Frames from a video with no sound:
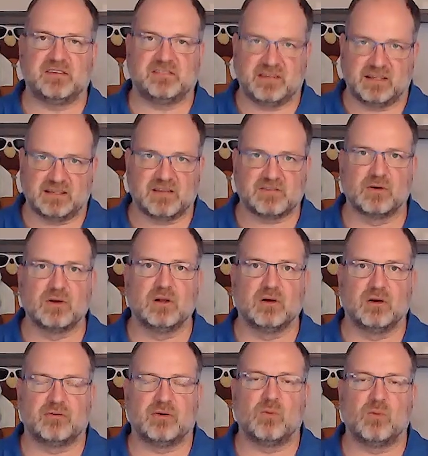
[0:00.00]
a satellite is only
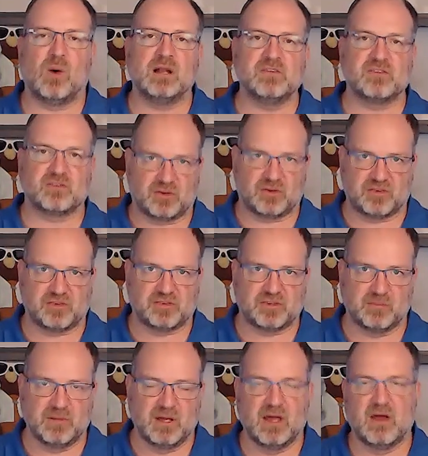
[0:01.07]
loaded from one source
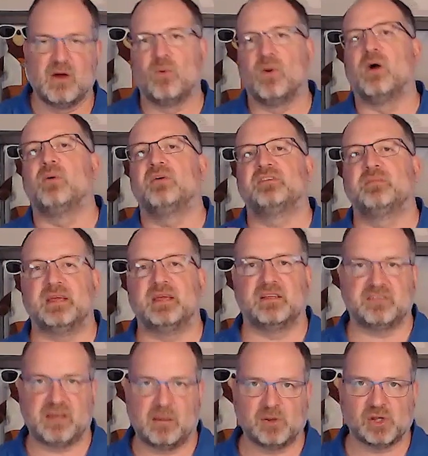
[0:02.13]
system. Well, with the big
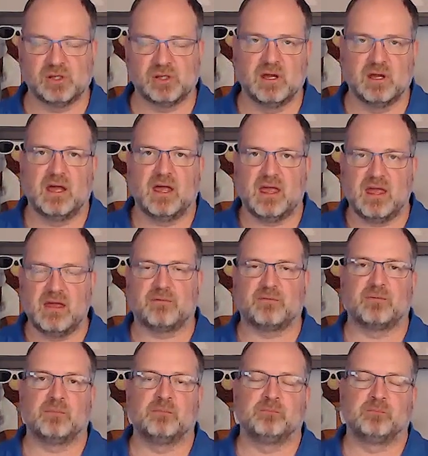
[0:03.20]
exception,
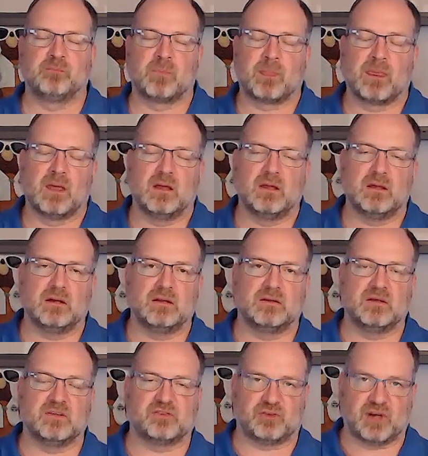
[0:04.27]
if
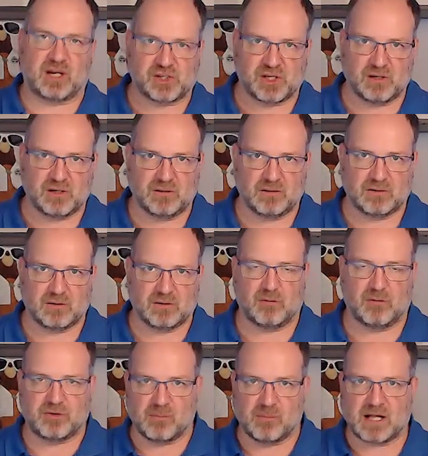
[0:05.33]
the structure
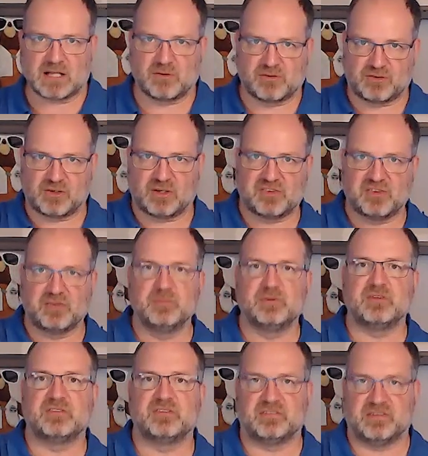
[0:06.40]
of your multiple source systems
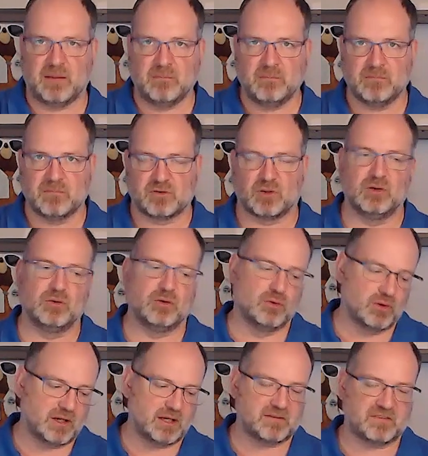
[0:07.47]
is the same, so
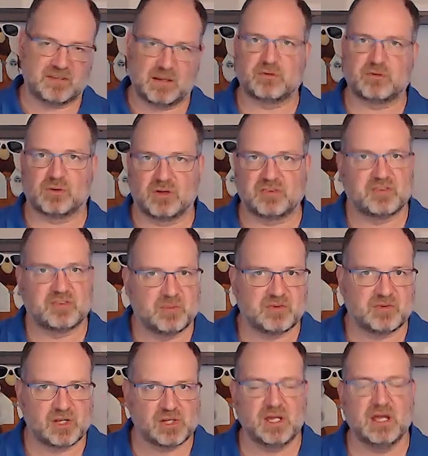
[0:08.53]
you're looking at the same source system
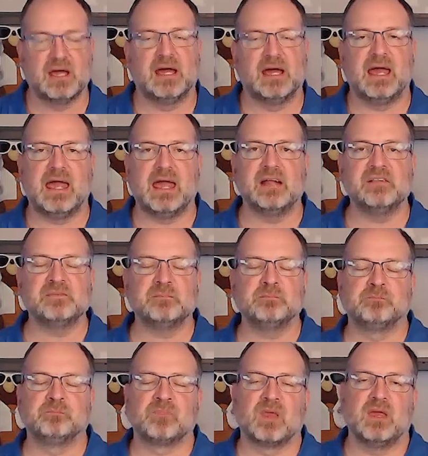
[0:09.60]
essentially, and
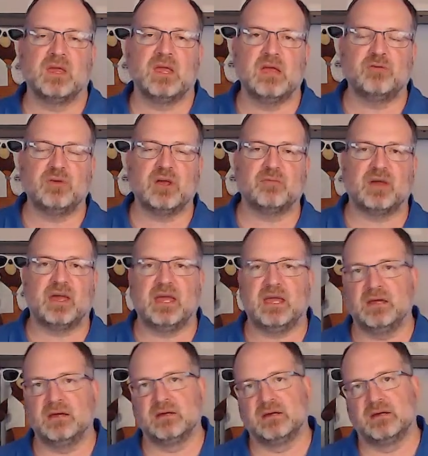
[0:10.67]
if you have
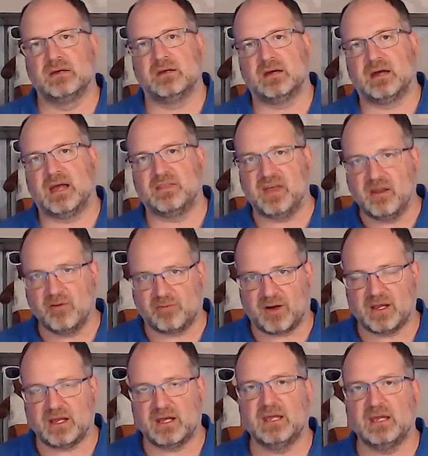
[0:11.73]
a
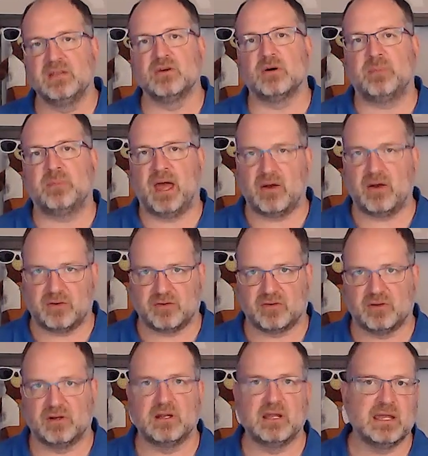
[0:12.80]
identifier in your
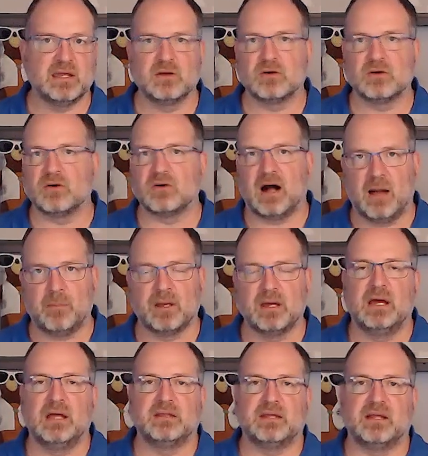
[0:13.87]
parent link or hub
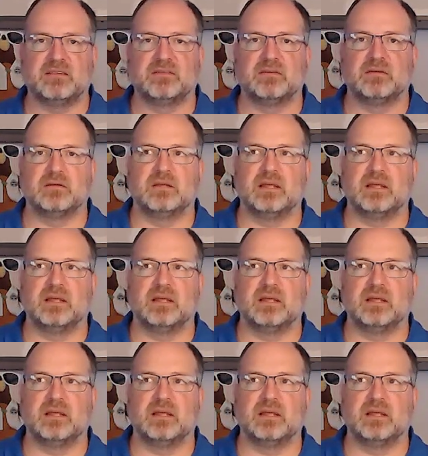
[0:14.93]
that